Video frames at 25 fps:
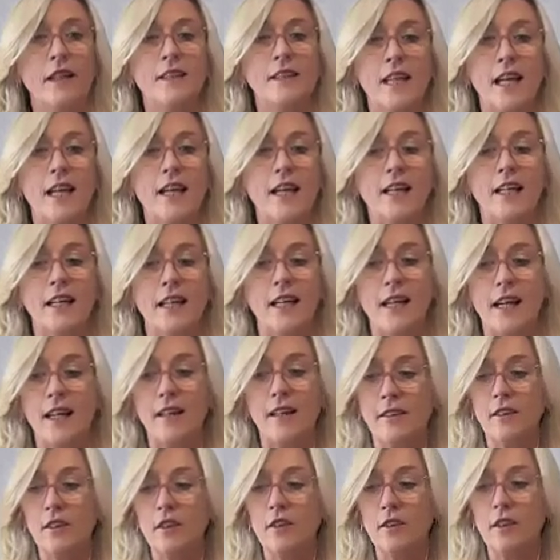exactly. And
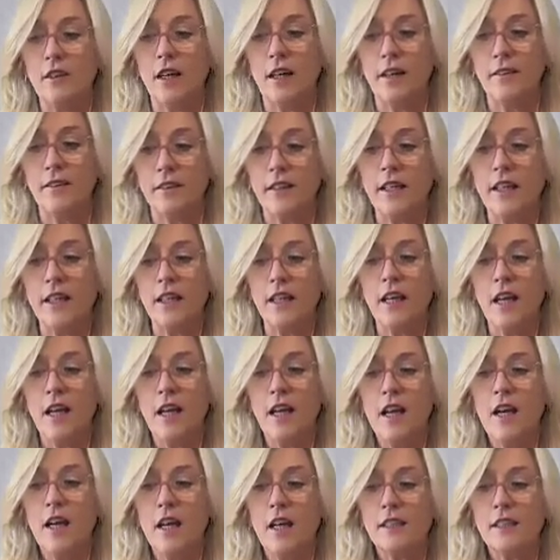I think,